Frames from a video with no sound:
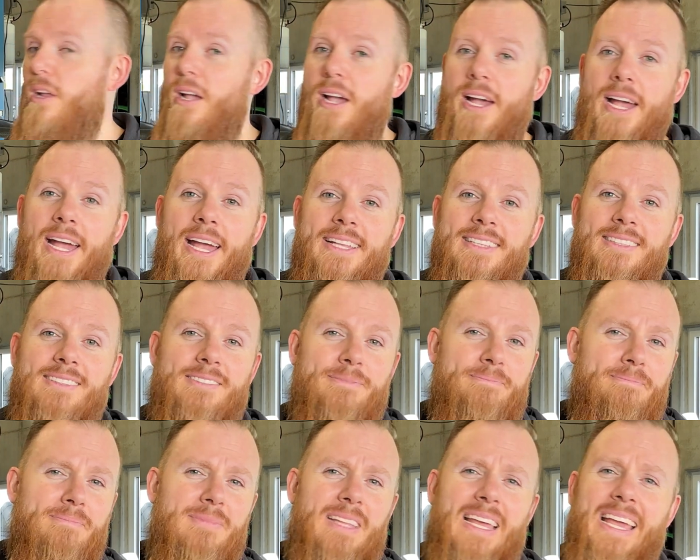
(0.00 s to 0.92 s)
And
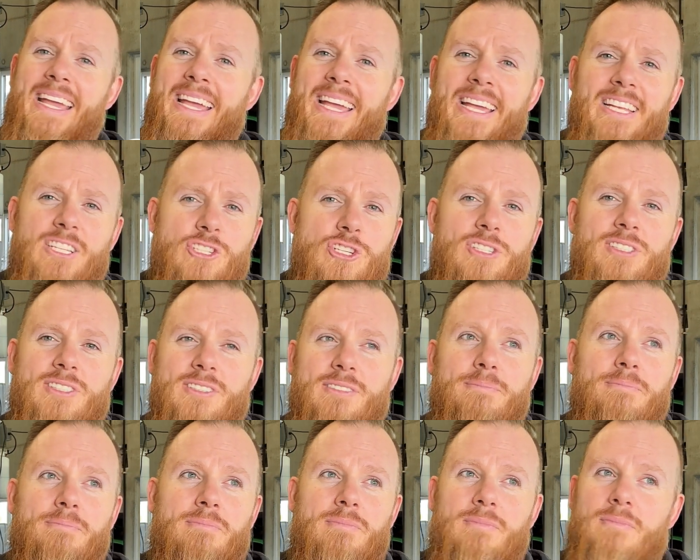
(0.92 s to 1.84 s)
it just,
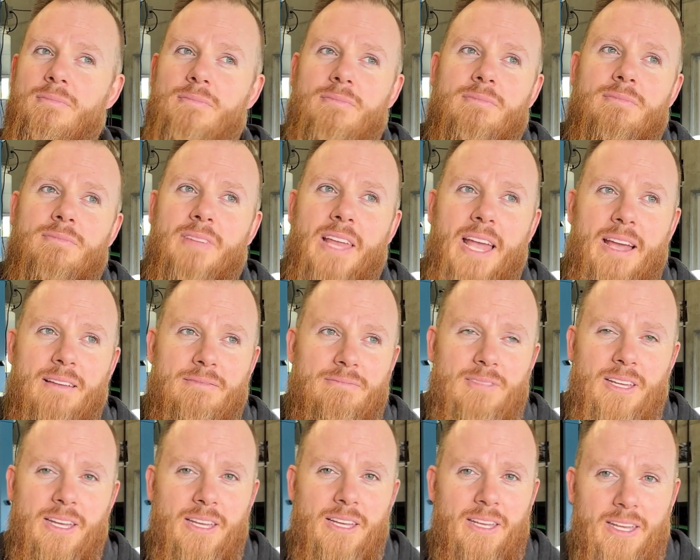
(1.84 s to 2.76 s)
yeah,
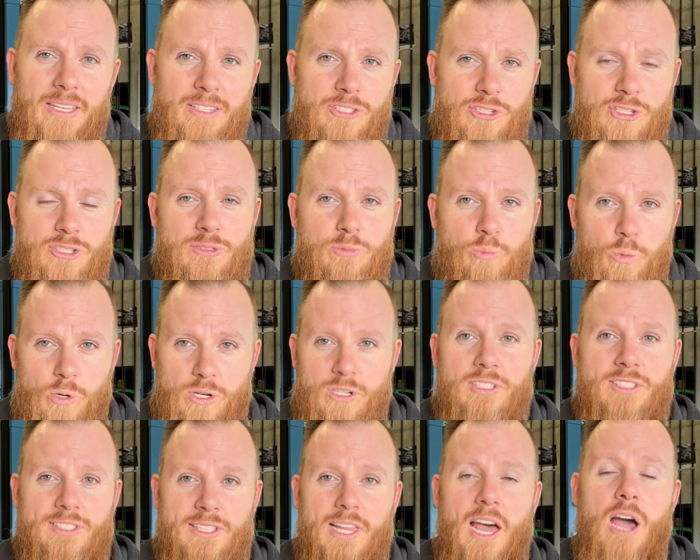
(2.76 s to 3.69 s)
it just
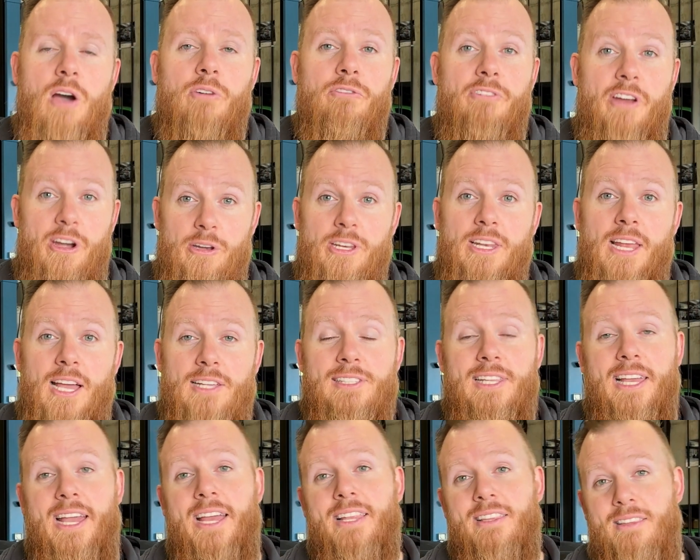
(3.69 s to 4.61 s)
works now very
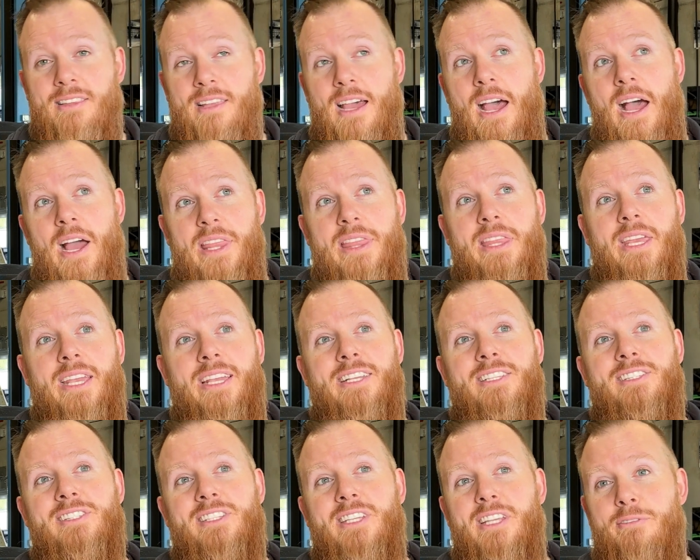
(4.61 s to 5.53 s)
nicely. And I think
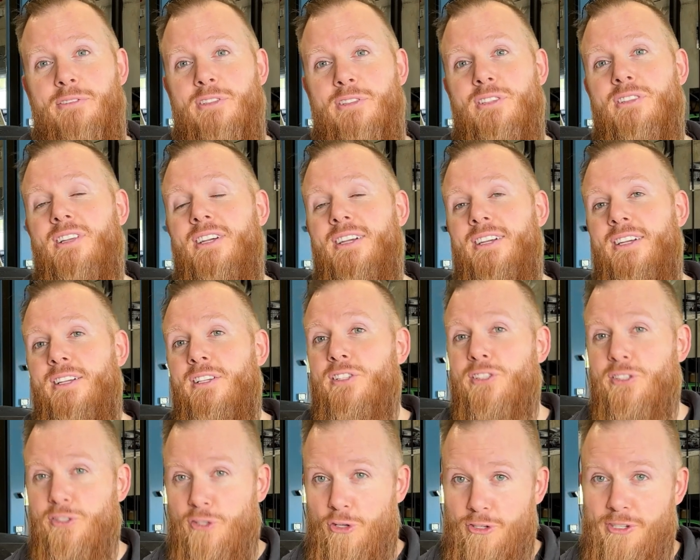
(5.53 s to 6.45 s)
it's even
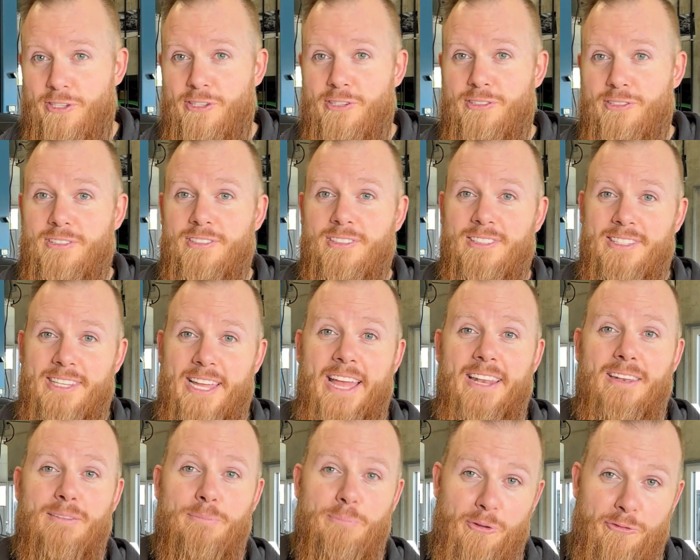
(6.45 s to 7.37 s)
sturdier
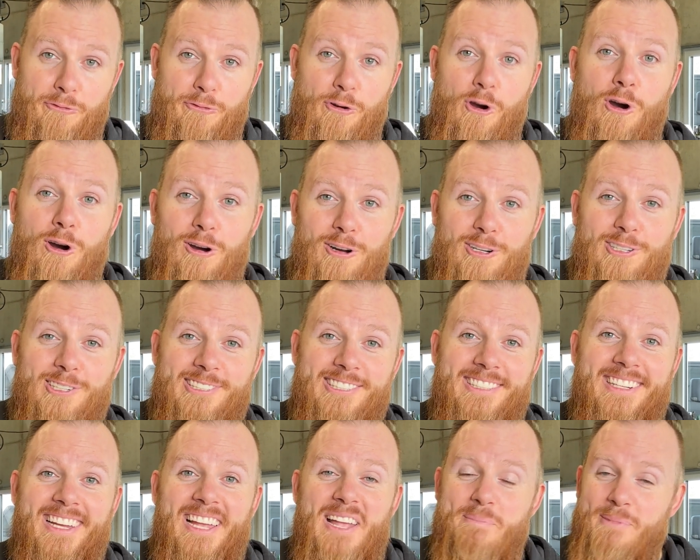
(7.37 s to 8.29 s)
than
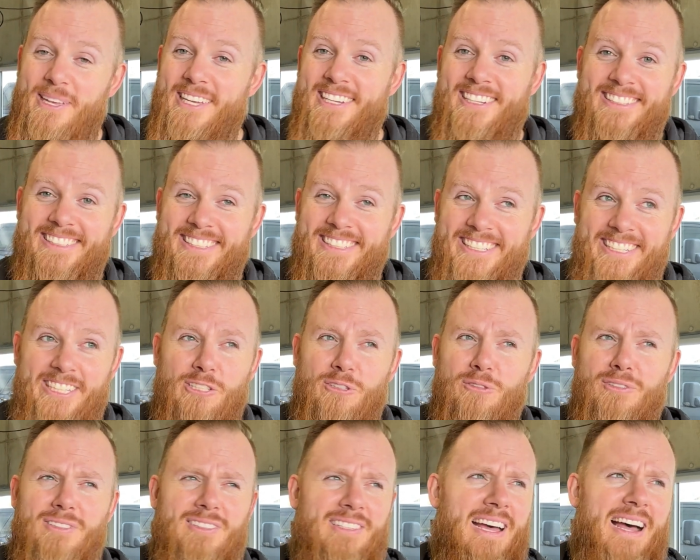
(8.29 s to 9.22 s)
before because he
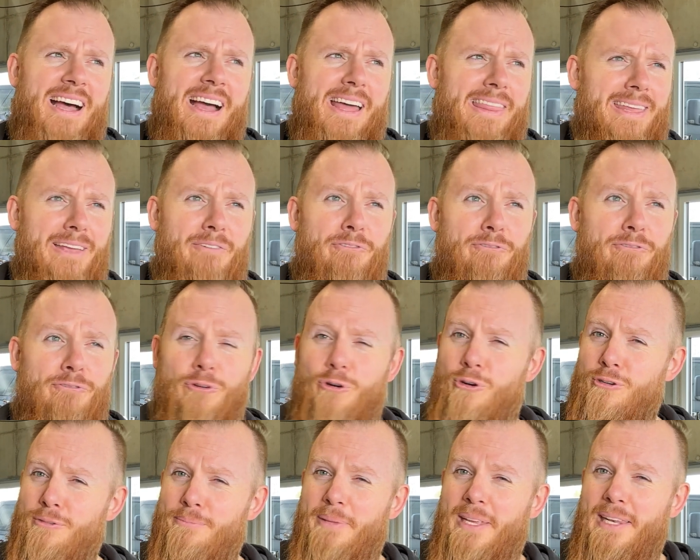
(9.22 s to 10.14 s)
used, I think,
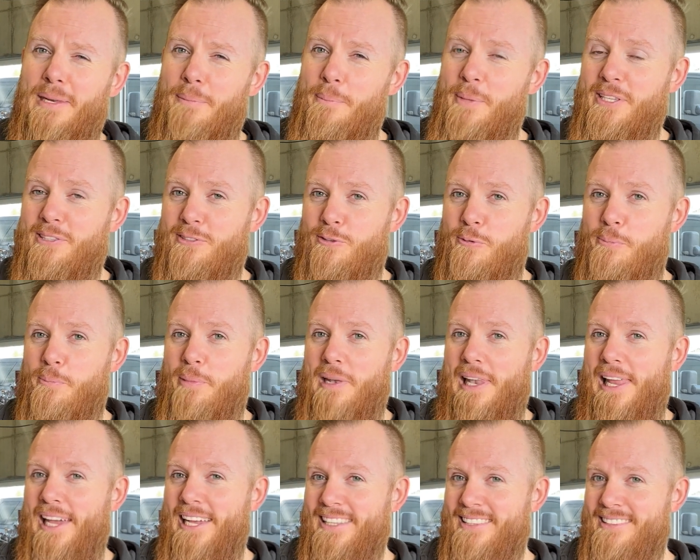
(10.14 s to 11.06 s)
4mm
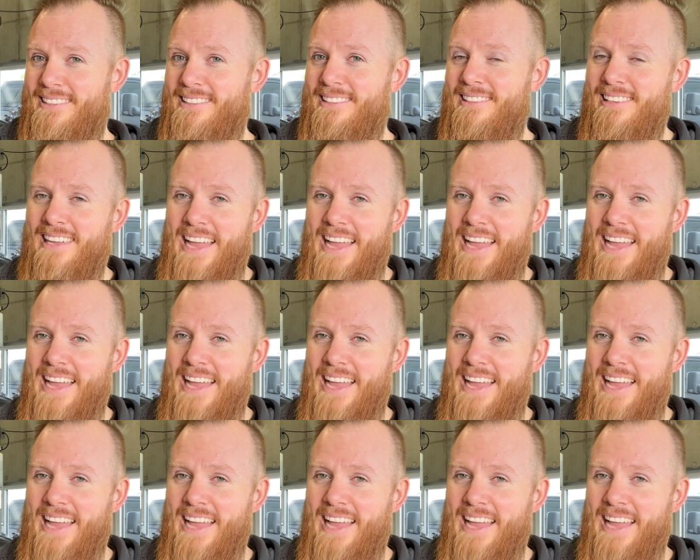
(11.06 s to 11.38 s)
plate.